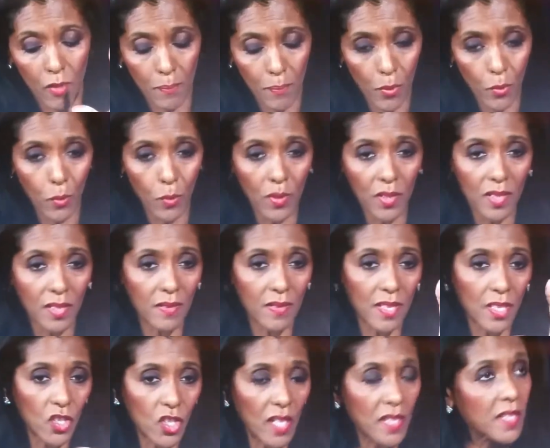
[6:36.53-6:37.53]

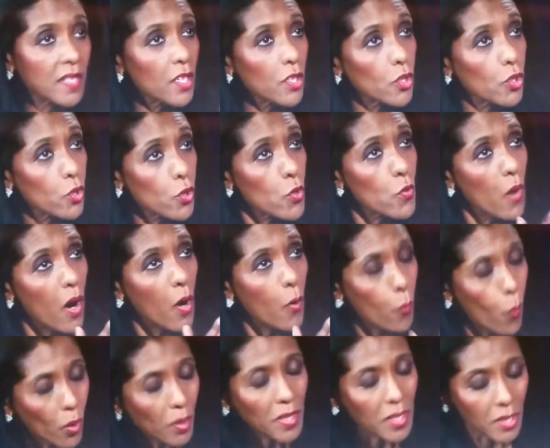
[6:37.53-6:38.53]
reports suggest that you
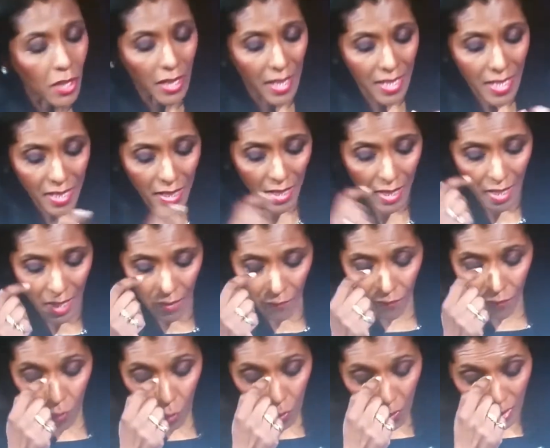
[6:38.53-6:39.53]
are wanted
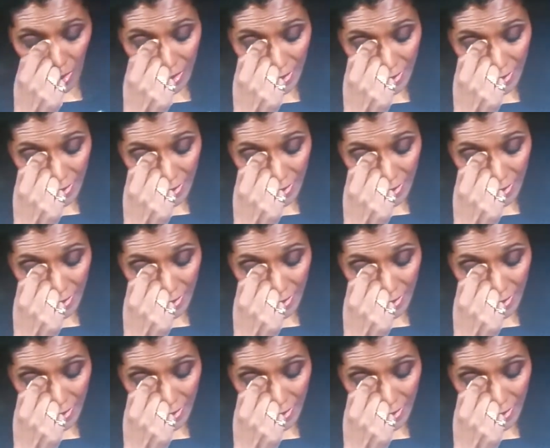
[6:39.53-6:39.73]
for